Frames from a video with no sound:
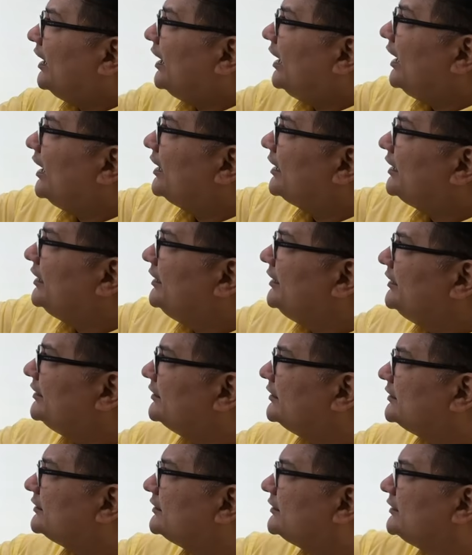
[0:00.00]

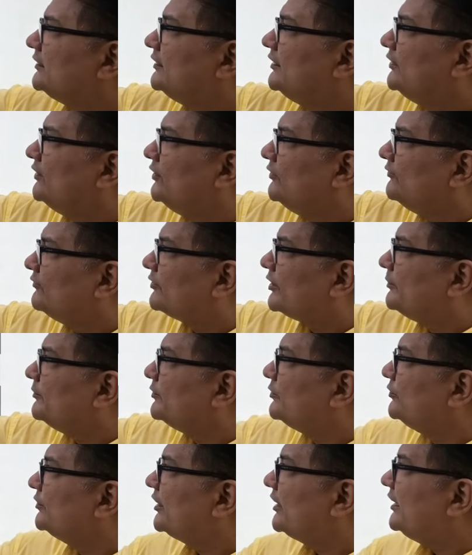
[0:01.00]
Earlier, from
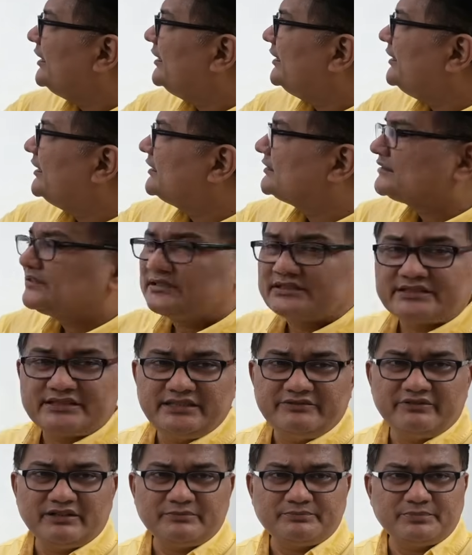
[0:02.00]
rural areas,
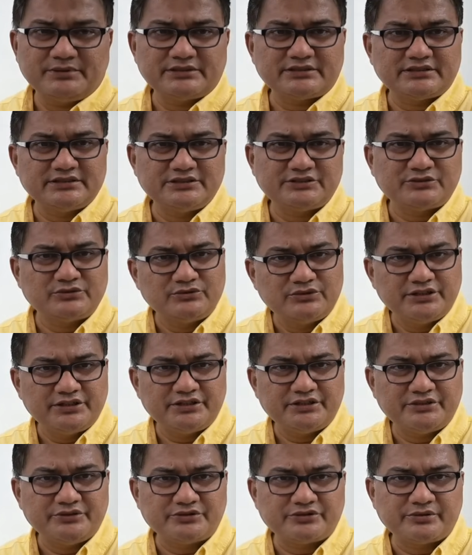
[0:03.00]
61%
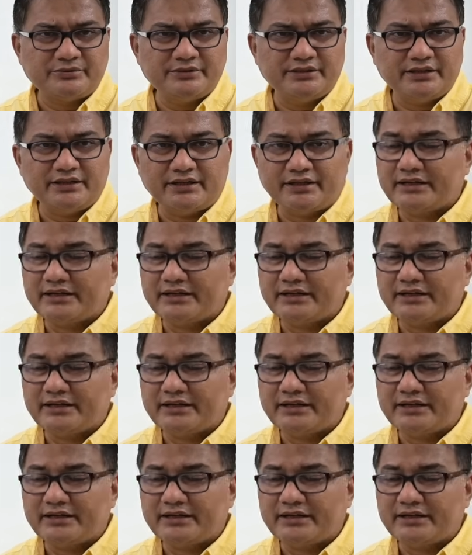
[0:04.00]
students used to be there.